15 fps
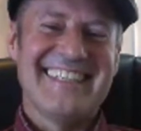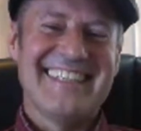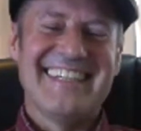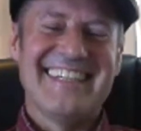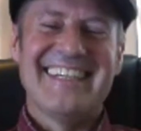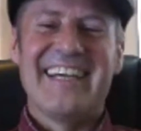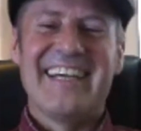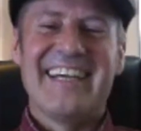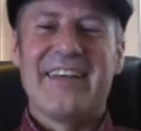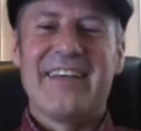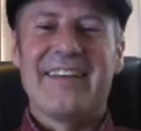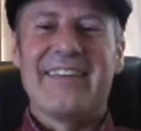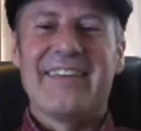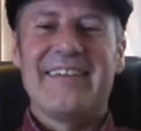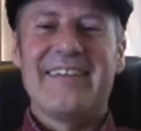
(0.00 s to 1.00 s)

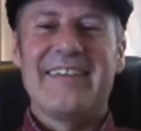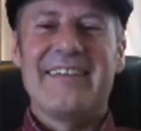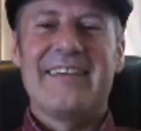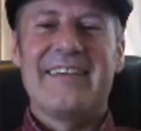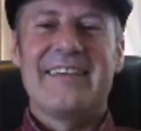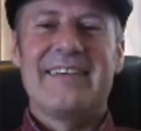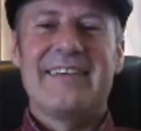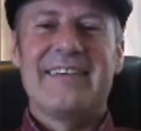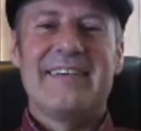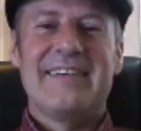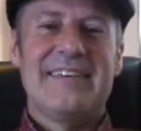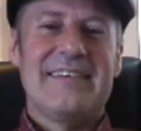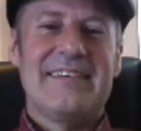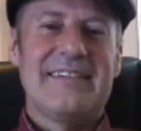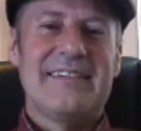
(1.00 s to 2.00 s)

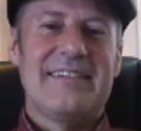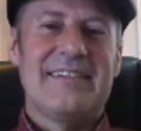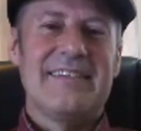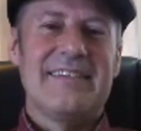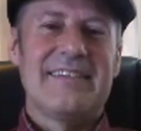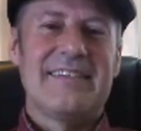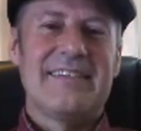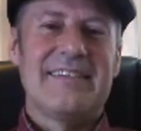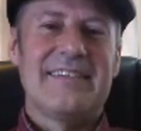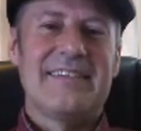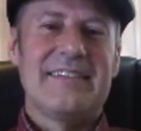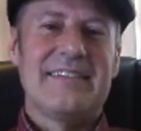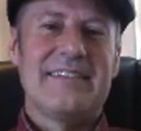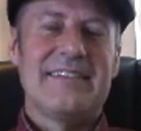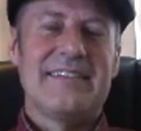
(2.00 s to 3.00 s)

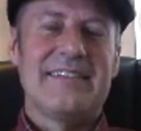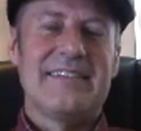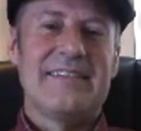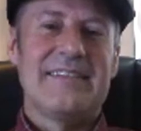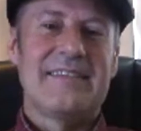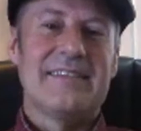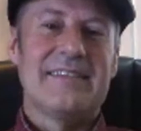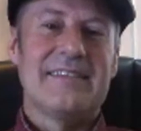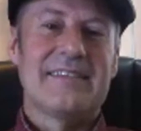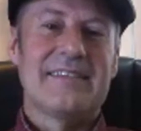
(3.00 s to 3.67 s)
[no speech]